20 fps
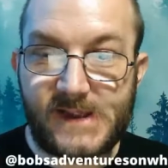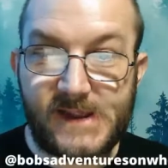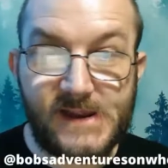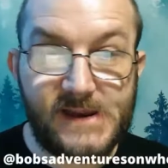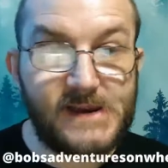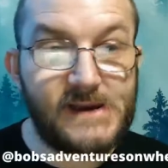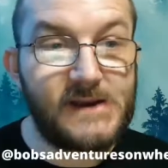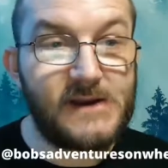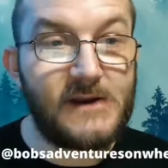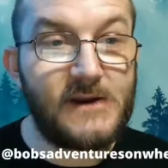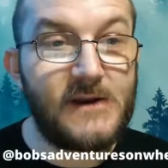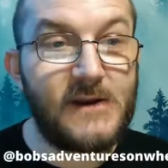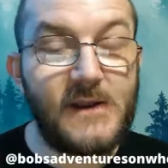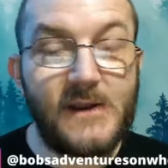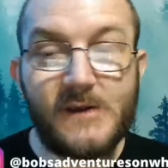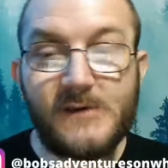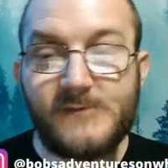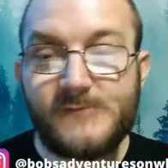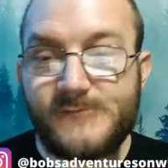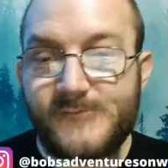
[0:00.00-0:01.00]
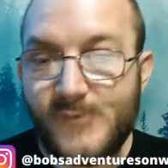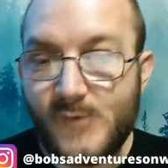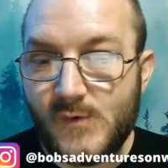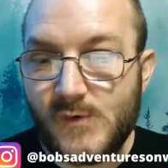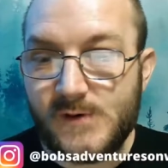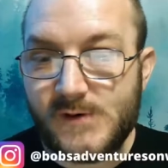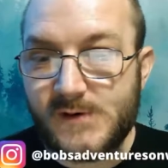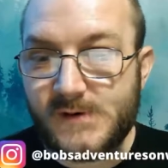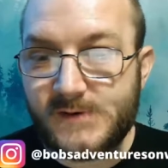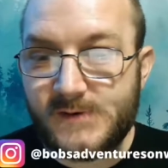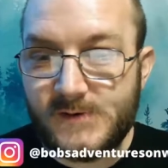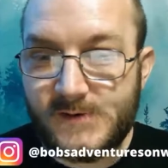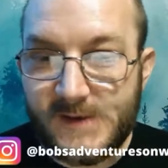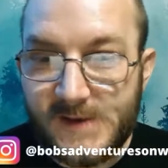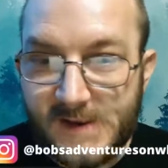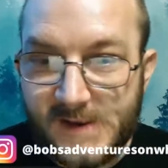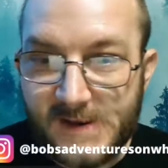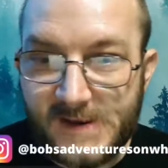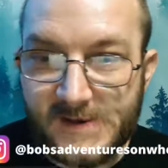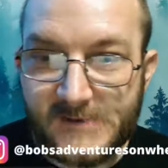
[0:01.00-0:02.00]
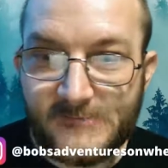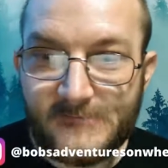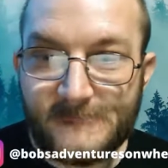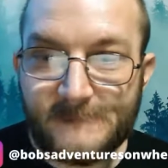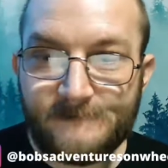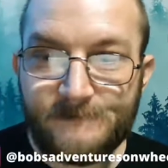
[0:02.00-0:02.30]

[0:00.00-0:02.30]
Air for today.